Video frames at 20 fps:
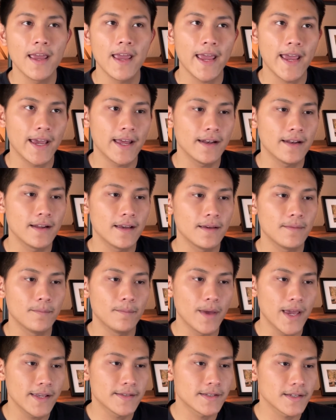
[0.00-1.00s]
And
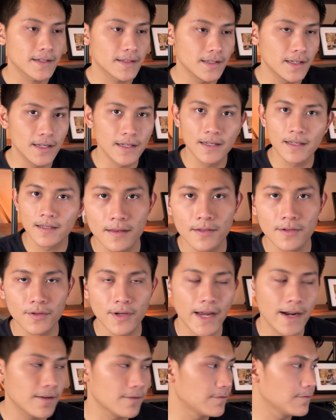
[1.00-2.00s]
basically, to
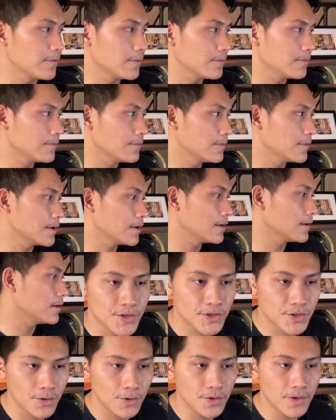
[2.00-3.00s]
kind of
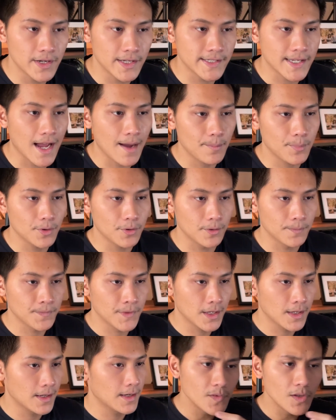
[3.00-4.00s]
show you an example,
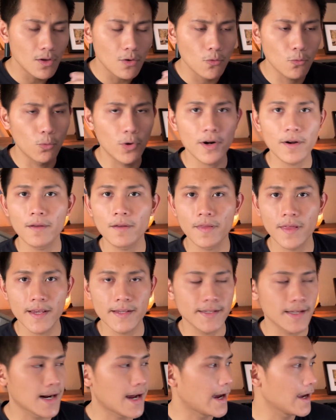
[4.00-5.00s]
one of the
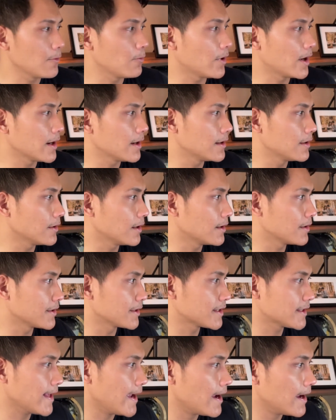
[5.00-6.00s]
things that I wanted to
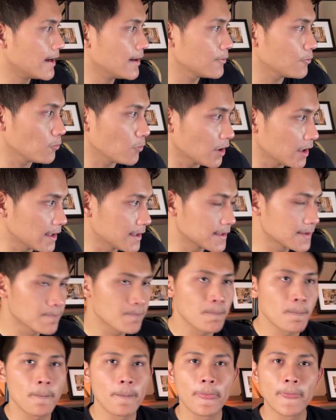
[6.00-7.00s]
understand was,
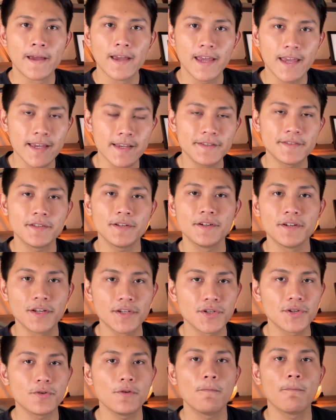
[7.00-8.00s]
is the
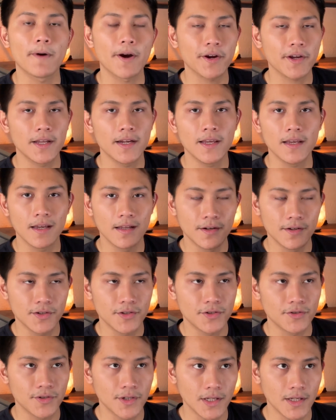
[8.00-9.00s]
digital marketing
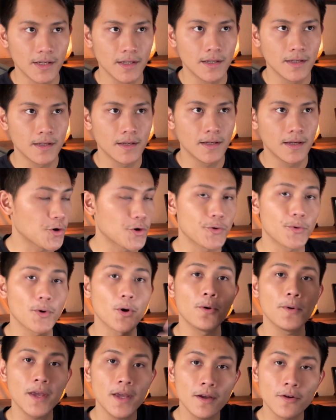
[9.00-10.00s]
industry
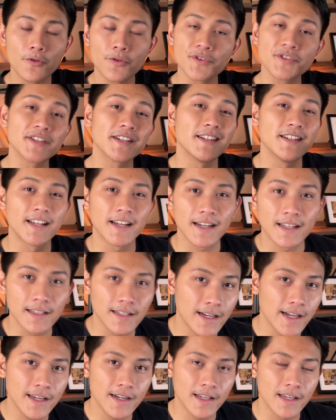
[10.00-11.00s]
growing or is it
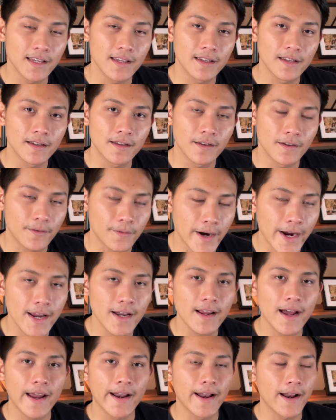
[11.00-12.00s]
declining,
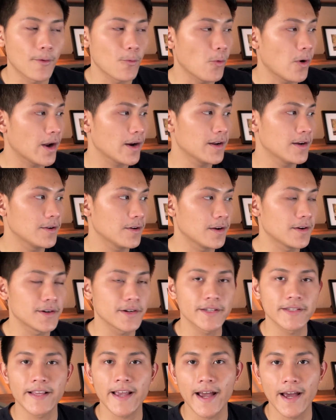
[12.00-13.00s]
right? And then I wanted to
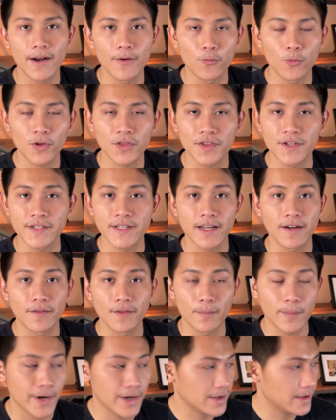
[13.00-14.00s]
understand what the state of
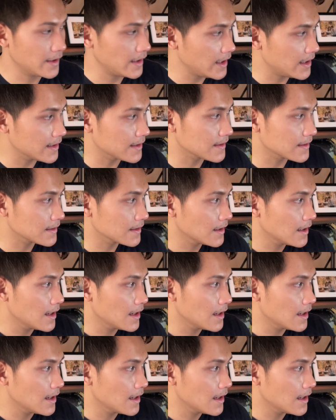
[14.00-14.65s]
the market is.